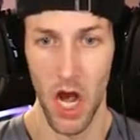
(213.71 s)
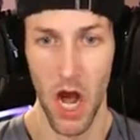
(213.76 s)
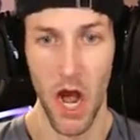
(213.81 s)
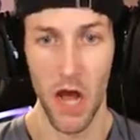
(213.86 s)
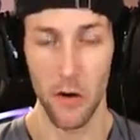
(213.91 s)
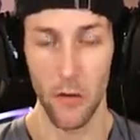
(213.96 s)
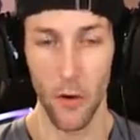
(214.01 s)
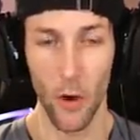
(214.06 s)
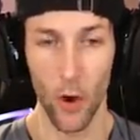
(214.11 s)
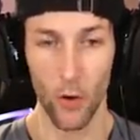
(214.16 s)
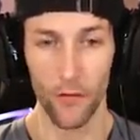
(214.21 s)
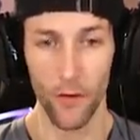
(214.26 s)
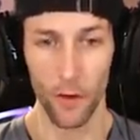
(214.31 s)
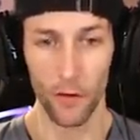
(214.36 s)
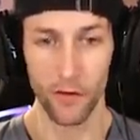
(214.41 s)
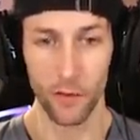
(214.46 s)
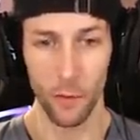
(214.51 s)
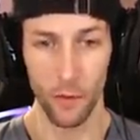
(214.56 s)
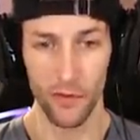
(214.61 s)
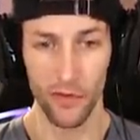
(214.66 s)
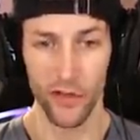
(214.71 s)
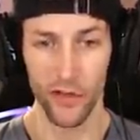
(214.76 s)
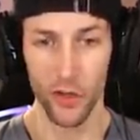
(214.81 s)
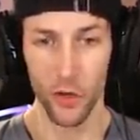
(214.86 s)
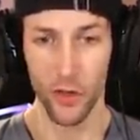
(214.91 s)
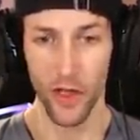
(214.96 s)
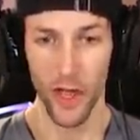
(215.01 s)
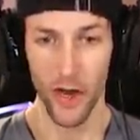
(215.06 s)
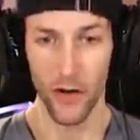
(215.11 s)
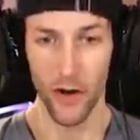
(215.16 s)
I don't know if I was supposed to
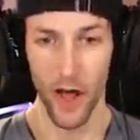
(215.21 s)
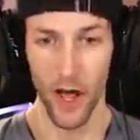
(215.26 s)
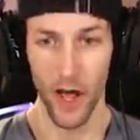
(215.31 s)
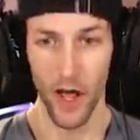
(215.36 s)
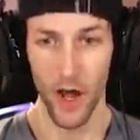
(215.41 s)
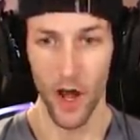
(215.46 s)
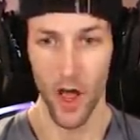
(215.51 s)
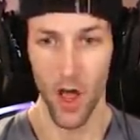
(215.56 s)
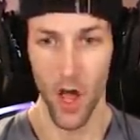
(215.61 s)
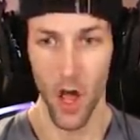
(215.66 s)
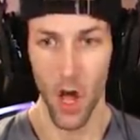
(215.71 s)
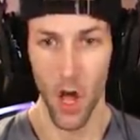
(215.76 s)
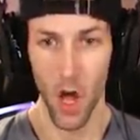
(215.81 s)
do that or not.